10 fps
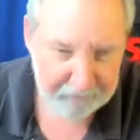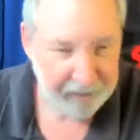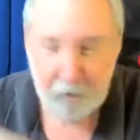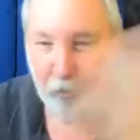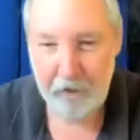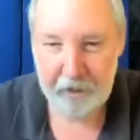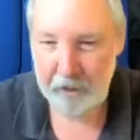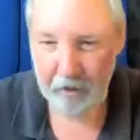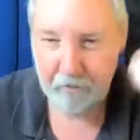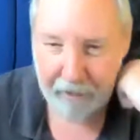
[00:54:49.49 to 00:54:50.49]
In one
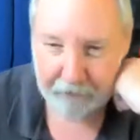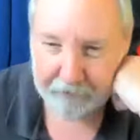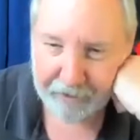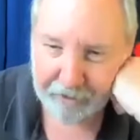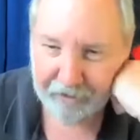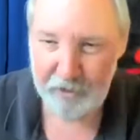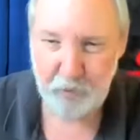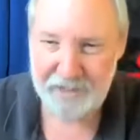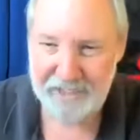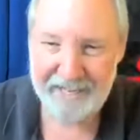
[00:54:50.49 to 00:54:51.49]
ear, out the other. Because
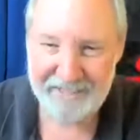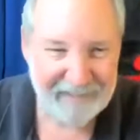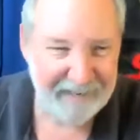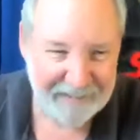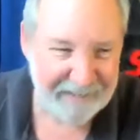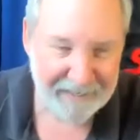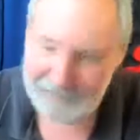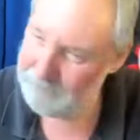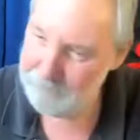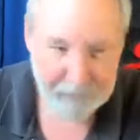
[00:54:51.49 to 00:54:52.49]
once he gets an
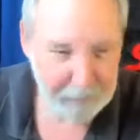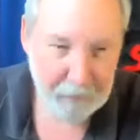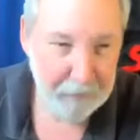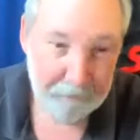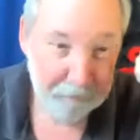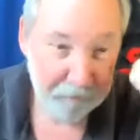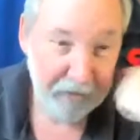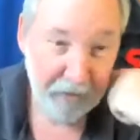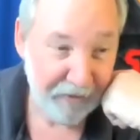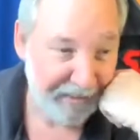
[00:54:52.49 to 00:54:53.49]
idea, you
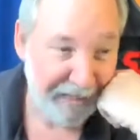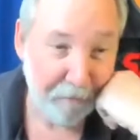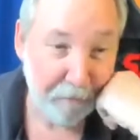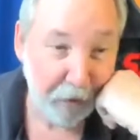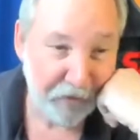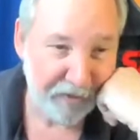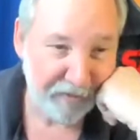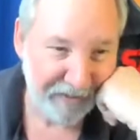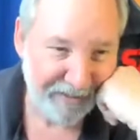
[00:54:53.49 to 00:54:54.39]
know, it's like most of us.